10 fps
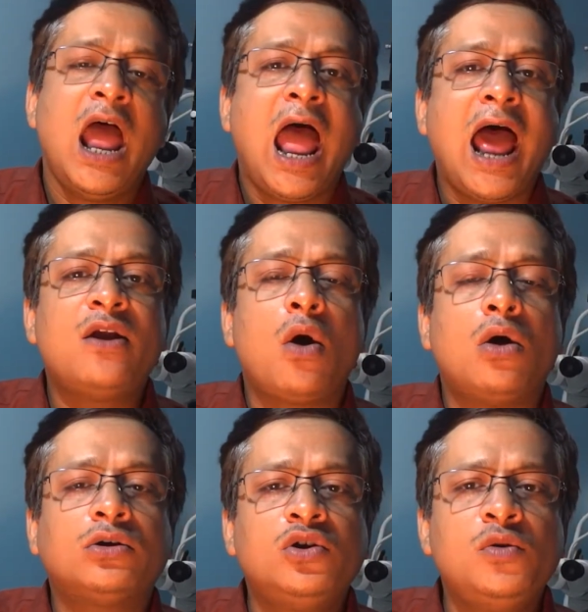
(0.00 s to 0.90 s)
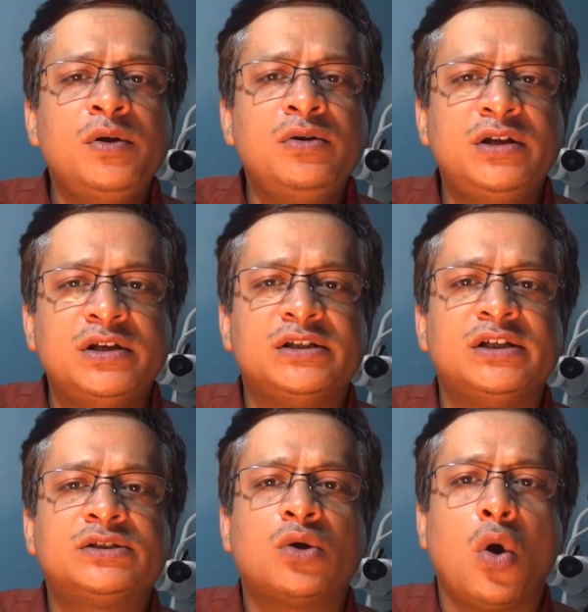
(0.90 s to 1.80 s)
An autoimmune
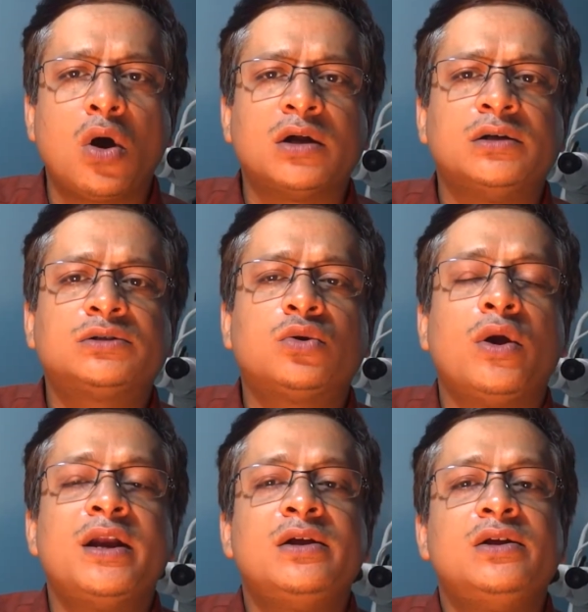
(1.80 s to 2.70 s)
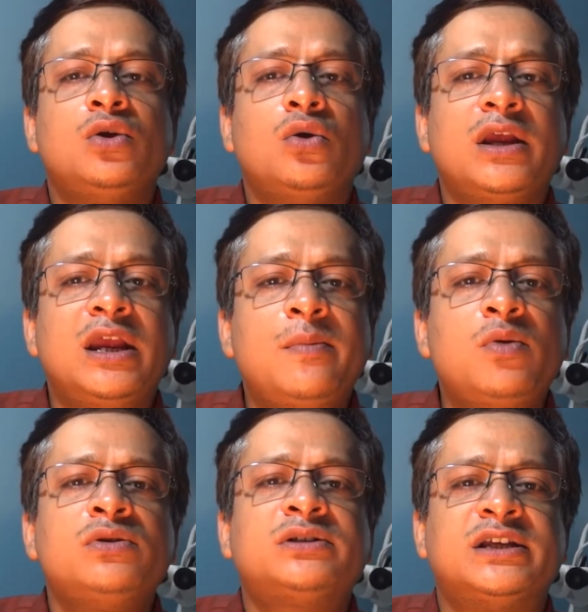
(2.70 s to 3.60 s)
disease occurs when your
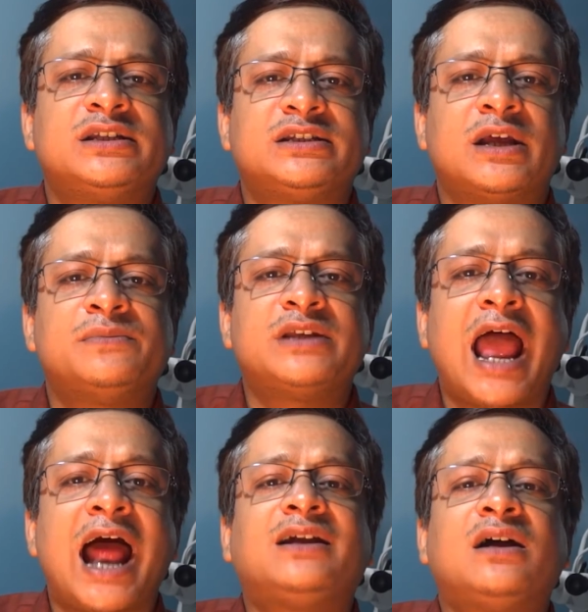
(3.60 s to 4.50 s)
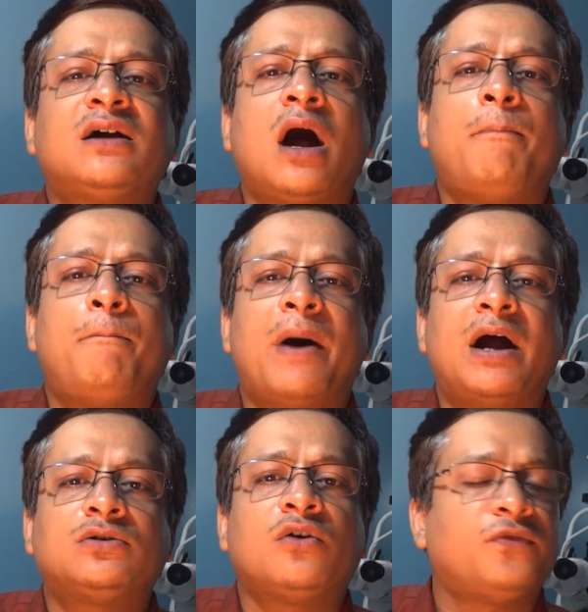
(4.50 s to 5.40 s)
immune systems attack a
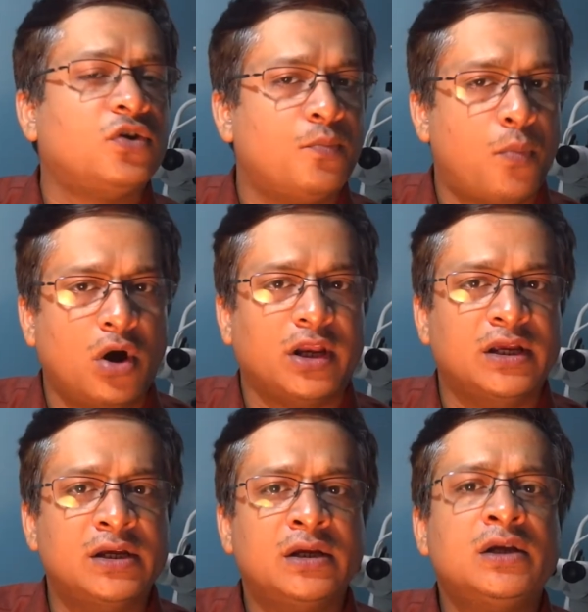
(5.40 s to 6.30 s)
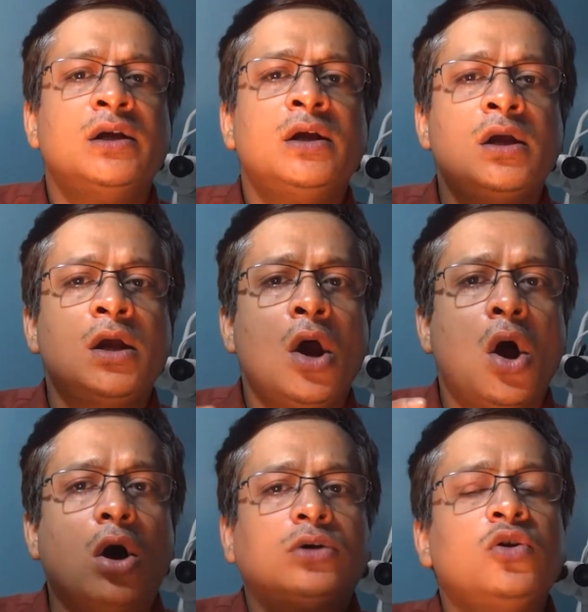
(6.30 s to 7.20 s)
part of your body.
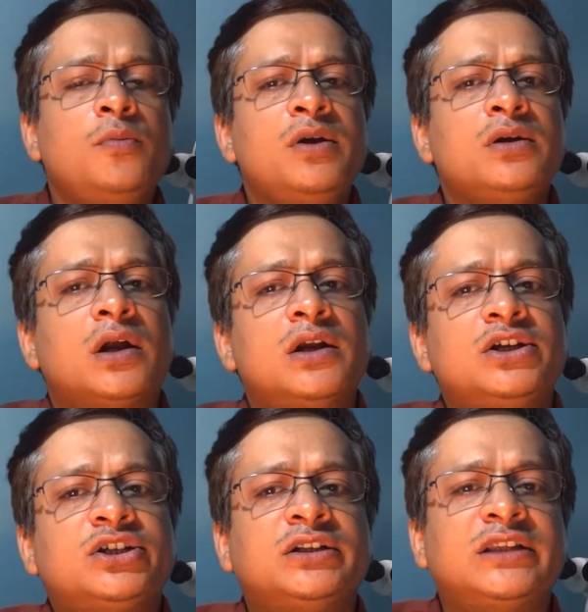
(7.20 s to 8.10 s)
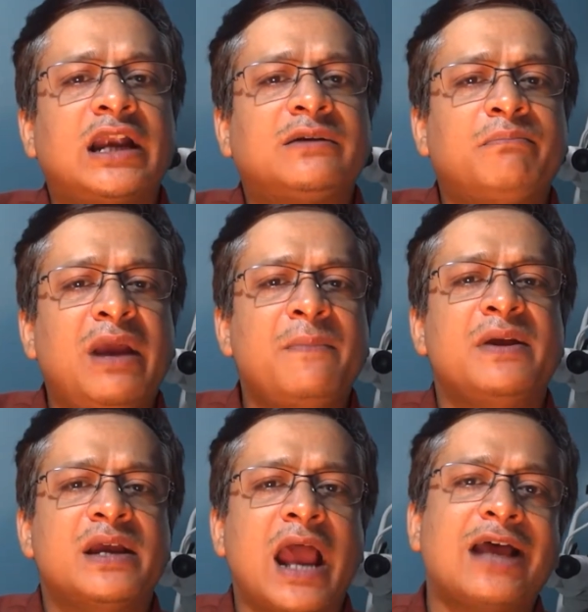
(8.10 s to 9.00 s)
Autoimmune conditions that may
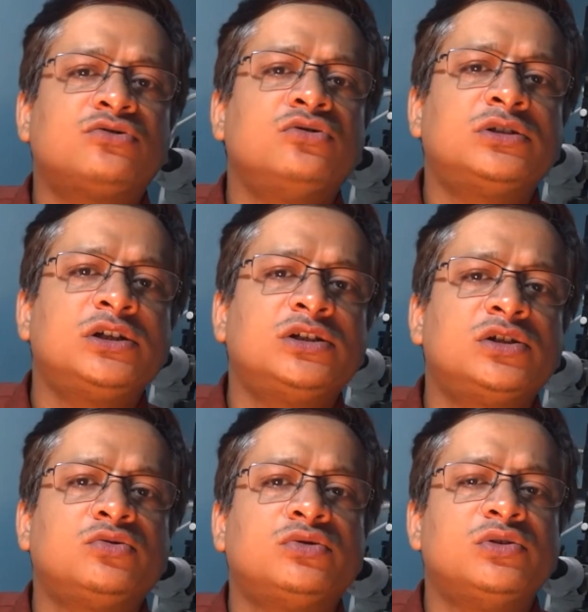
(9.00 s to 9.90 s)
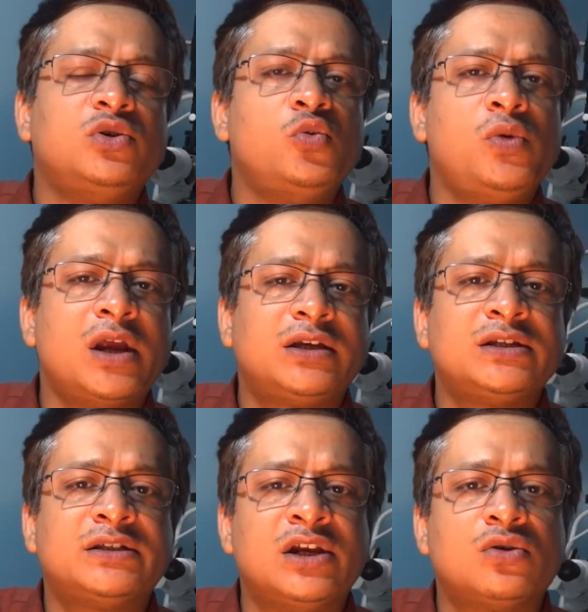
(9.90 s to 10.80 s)
be associated with
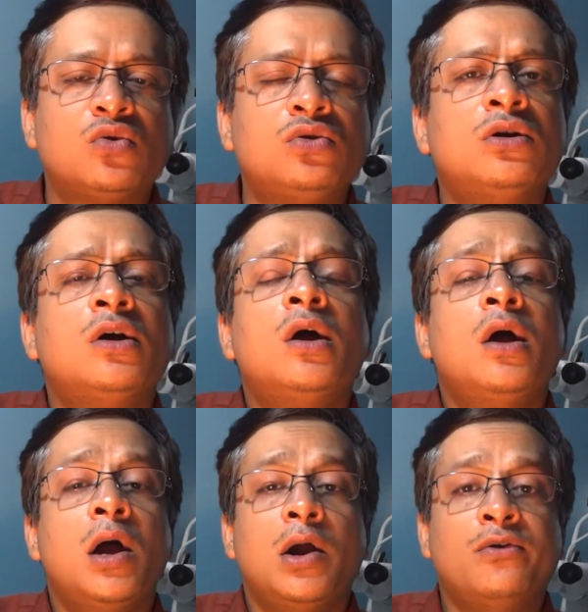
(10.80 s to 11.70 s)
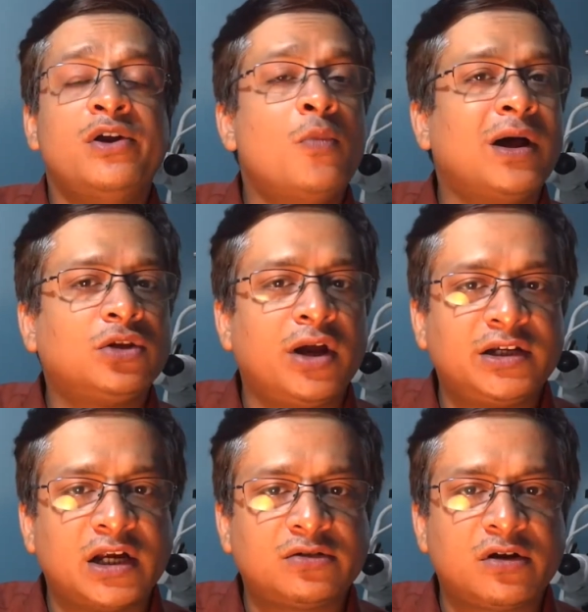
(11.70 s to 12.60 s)
uveitis include rheumatoid
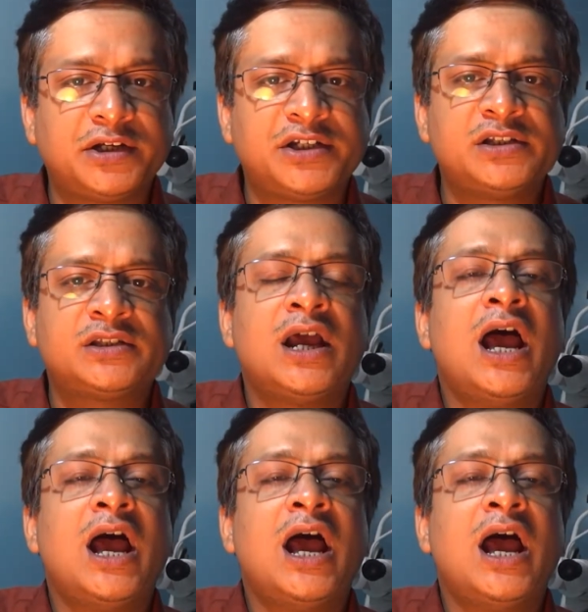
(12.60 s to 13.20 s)
arthritis,